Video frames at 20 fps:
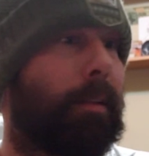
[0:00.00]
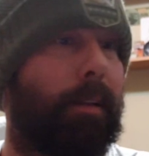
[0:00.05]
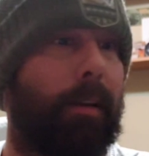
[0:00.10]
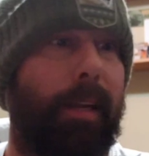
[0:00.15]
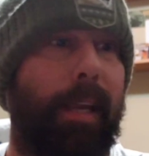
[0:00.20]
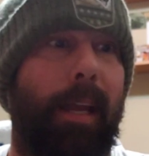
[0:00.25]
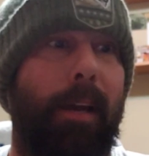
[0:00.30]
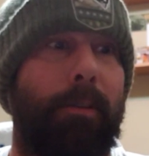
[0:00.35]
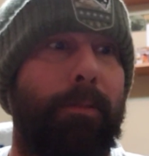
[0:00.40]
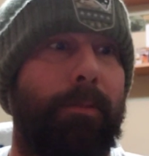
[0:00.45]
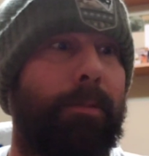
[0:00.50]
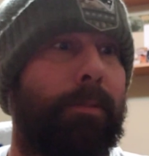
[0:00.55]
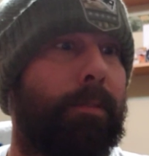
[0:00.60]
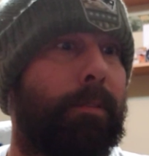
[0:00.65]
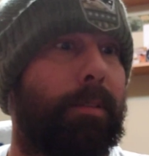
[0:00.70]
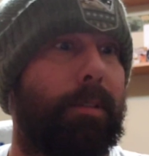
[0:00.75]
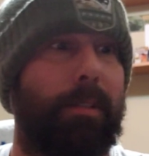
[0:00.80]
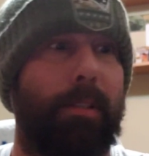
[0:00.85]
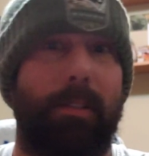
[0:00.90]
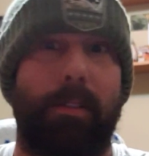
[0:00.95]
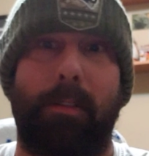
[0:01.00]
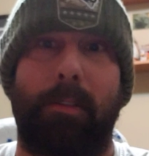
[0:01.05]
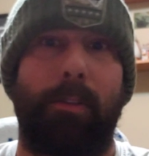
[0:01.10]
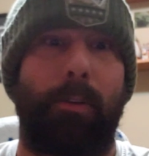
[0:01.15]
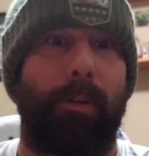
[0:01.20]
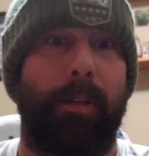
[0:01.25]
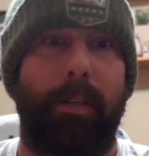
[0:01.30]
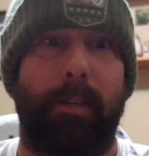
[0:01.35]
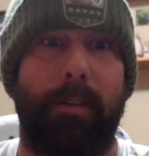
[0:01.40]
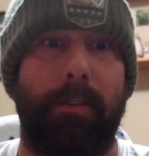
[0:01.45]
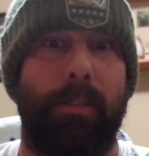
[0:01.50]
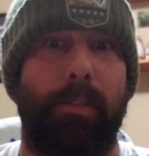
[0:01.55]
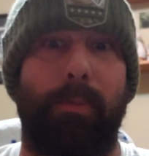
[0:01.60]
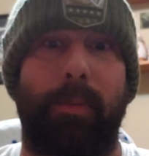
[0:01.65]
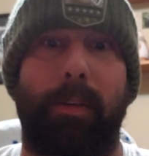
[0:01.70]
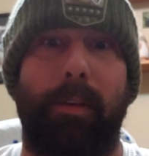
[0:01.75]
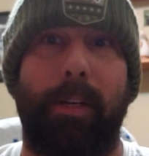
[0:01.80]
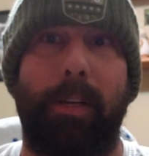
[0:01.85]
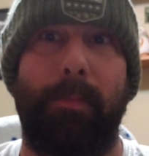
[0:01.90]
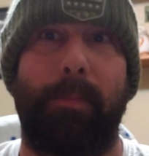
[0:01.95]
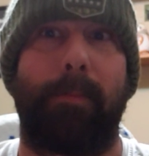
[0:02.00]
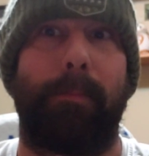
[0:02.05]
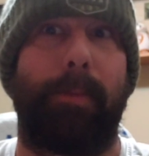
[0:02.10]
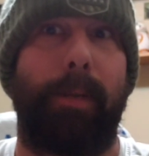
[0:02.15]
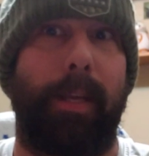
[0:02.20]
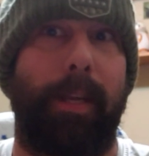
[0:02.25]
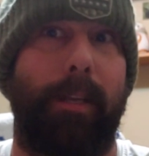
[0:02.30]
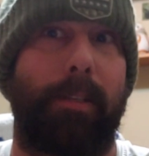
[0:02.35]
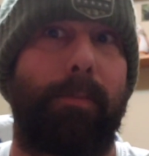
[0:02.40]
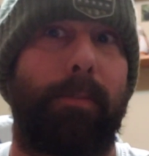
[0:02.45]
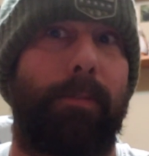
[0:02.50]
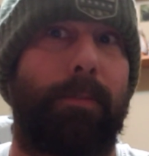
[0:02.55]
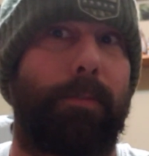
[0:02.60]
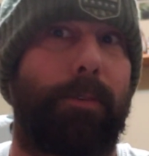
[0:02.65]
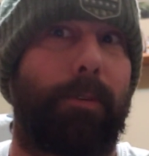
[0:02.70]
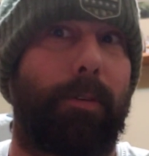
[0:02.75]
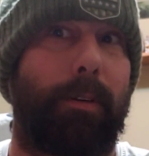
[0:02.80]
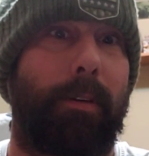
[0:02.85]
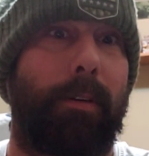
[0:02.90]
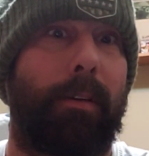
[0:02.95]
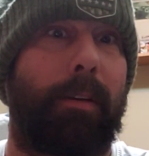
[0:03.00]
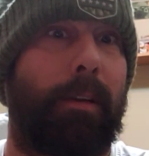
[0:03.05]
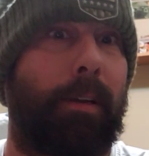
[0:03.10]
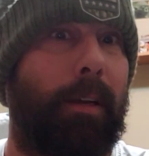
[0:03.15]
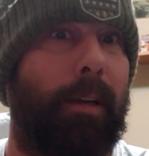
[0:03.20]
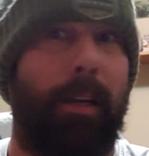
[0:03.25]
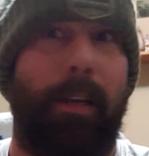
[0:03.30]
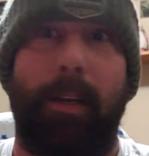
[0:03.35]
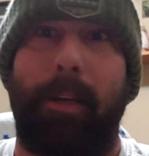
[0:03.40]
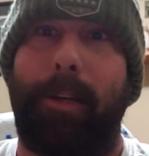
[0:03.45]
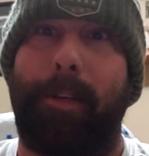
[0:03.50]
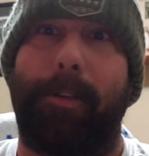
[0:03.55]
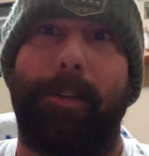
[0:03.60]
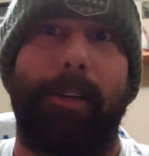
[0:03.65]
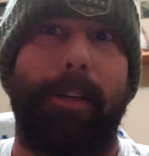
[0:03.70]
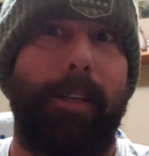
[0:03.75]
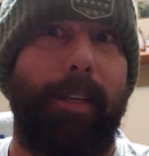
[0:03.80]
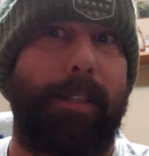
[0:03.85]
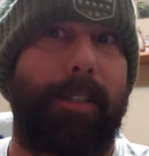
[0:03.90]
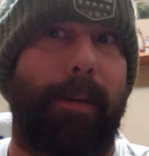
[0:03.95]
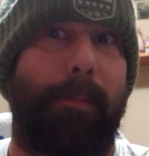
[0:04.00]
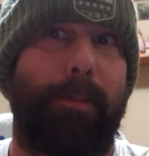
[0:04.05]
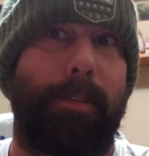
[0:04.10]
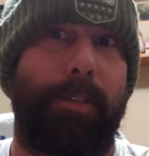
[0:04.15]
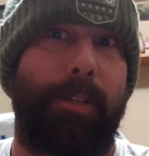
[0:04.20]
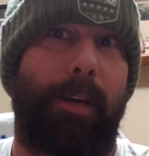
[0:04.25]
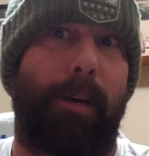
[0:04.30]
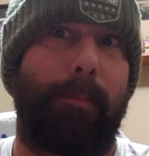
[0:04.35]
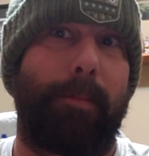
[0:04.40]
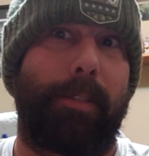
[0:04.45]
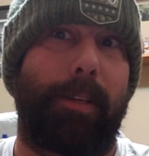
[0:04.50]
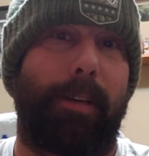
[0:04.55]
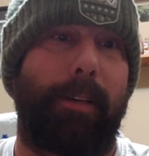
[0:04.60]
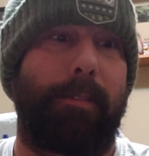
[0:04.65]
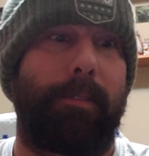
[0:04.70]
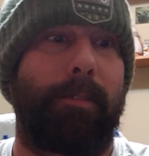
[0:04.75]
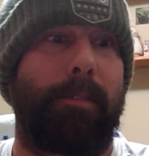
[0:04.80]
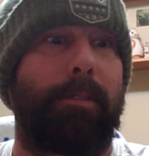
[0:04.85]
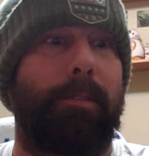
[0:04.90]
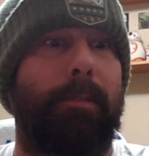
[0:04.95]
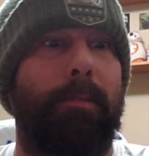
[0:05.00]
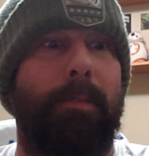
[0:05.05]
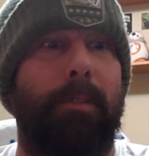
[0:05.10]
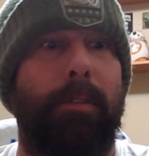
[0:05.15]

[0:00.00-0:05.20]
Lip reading: accountants, lawyers. We were human beings before any type of job title.